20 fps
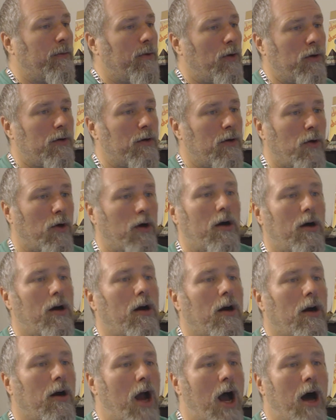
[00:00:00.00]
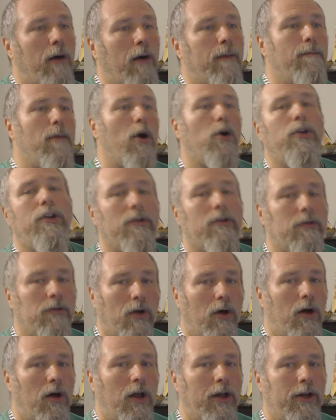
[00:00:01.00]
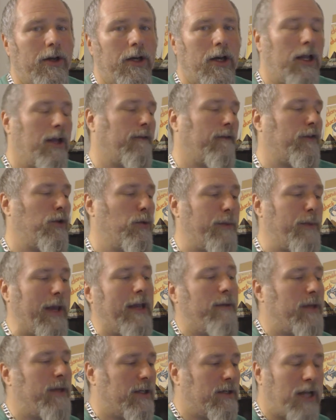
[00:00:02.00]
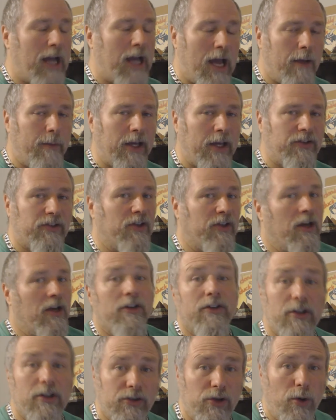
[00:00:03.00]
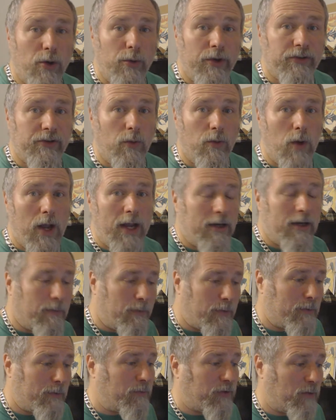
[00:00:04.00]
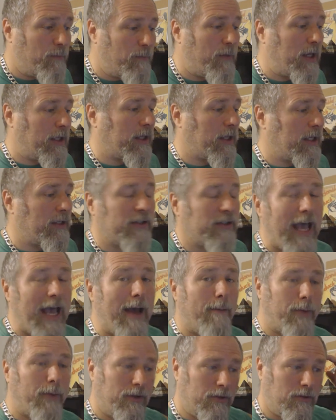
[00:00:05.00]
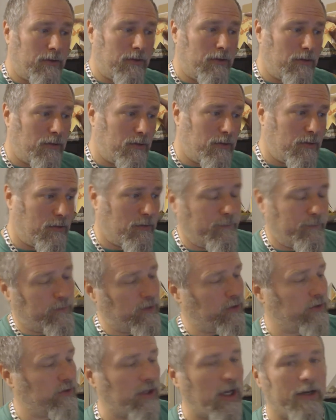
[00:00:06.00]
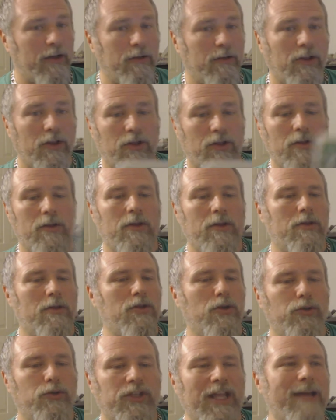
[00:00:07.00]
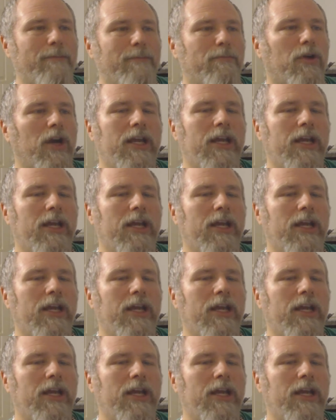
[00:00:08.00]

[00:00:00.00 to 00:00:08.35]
him or her, I'll mow your lawn if you pay me in comics. There's always a way to, to make things happen. You just got to use that